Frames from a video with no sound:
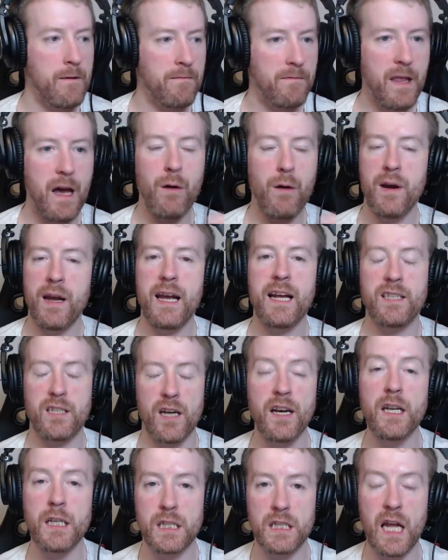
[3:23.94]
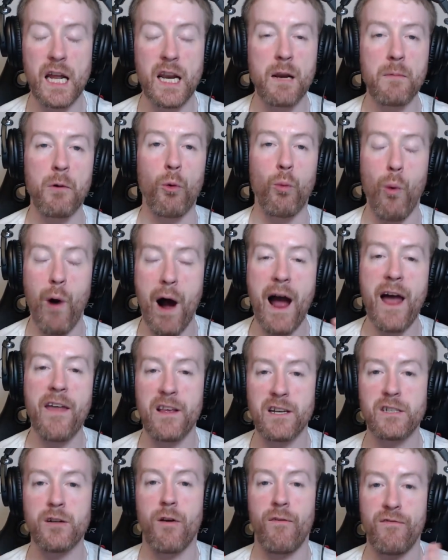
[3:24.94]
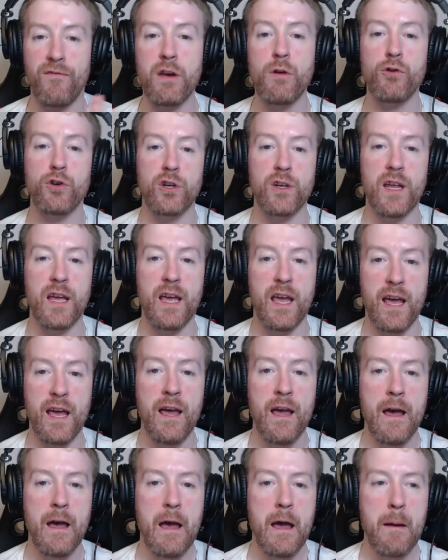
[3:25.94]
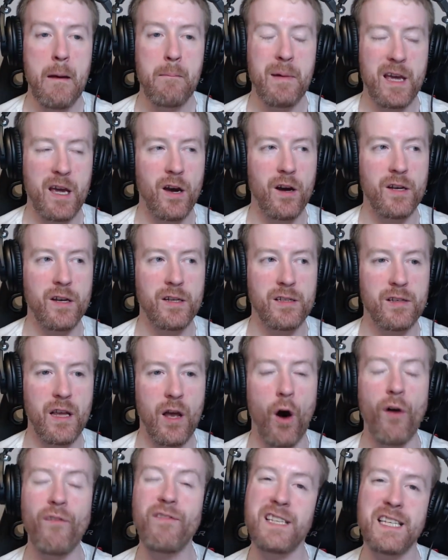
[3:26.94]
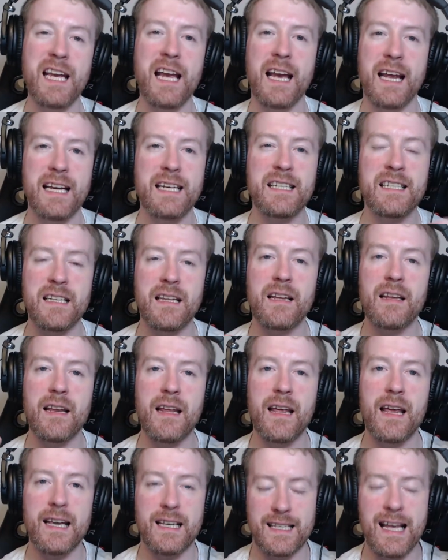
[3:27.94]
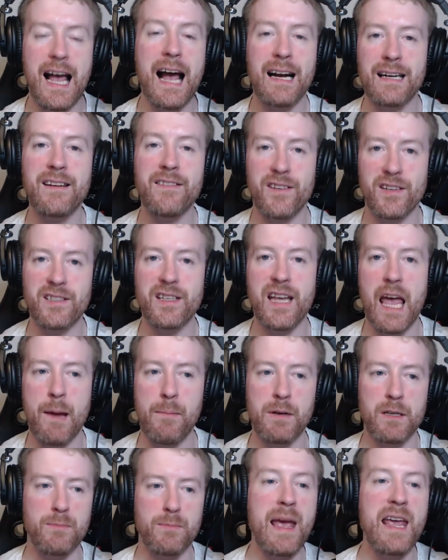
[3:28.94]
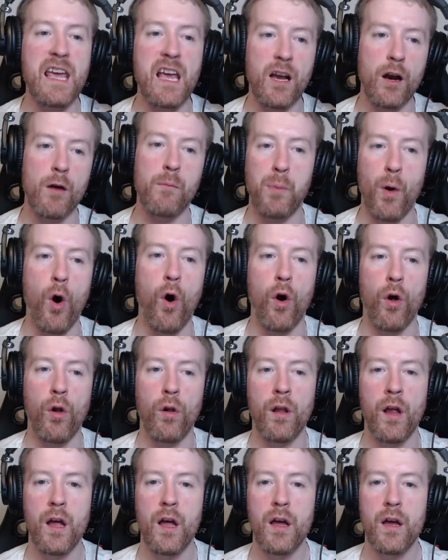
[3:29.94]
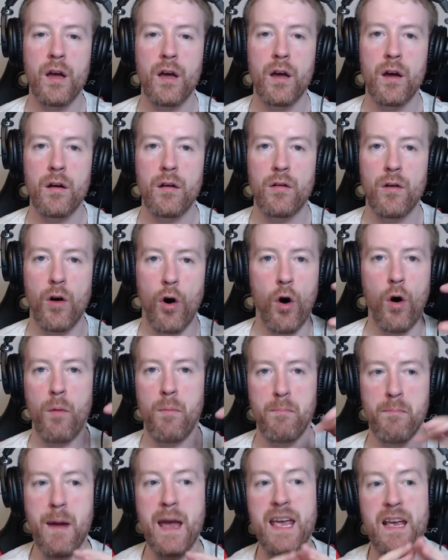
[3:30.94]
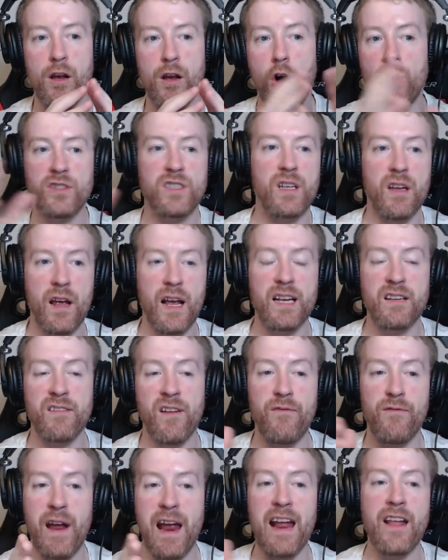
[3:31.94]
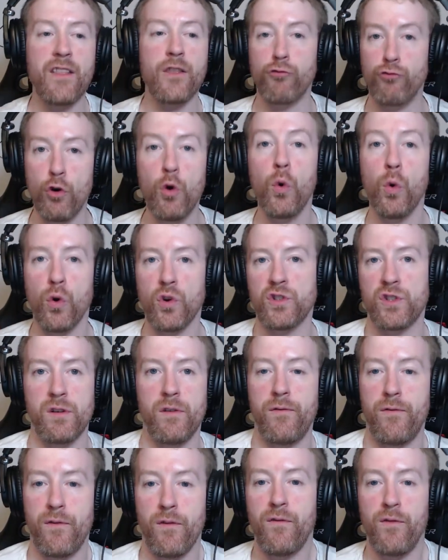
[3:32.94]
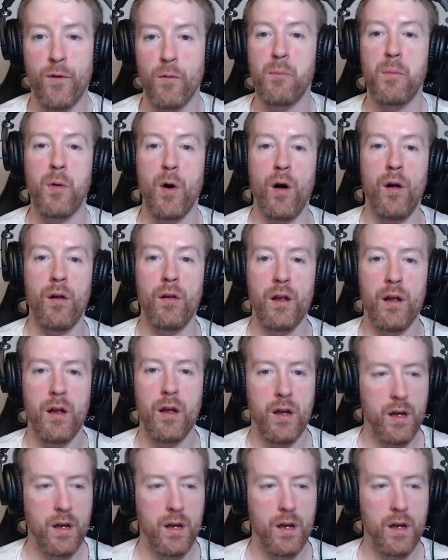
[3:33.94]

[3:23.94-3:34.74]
Now, it's understandable why there's confusion here, because obviously it isn't exactly the same as making a ball or inventing the rules of football.